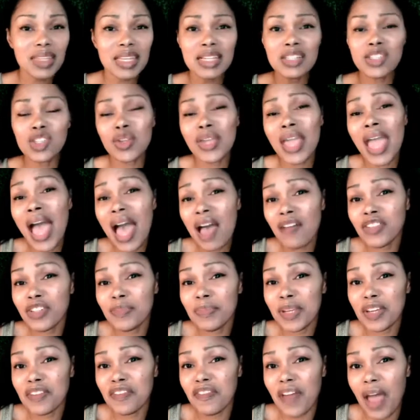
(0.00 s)
So you have to
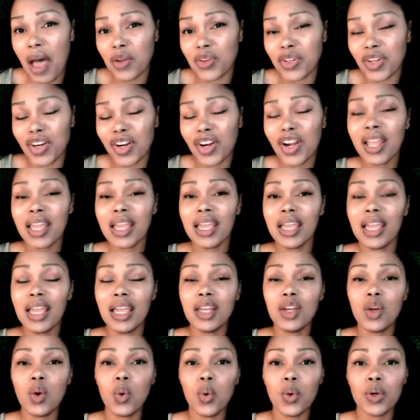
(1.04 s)
be a founder
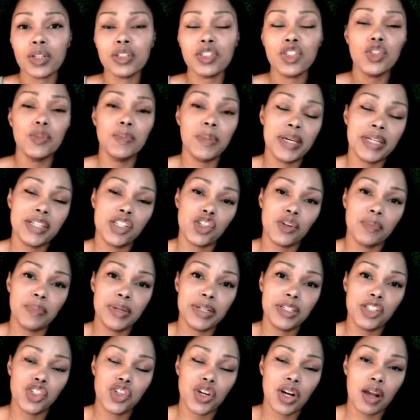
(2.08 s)
in order to pitch on
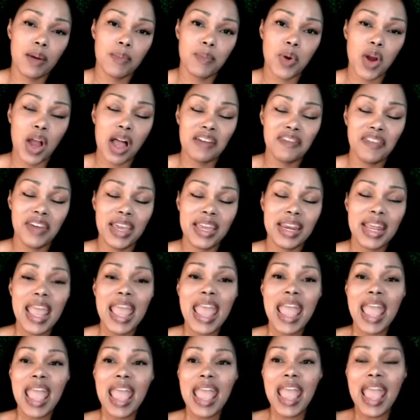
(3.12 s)
Pitch Your Nonprofit.
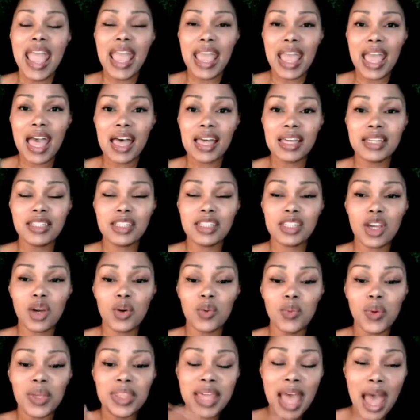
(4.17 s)
And
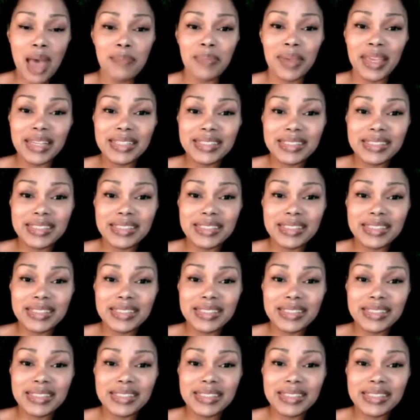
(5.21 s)
with that being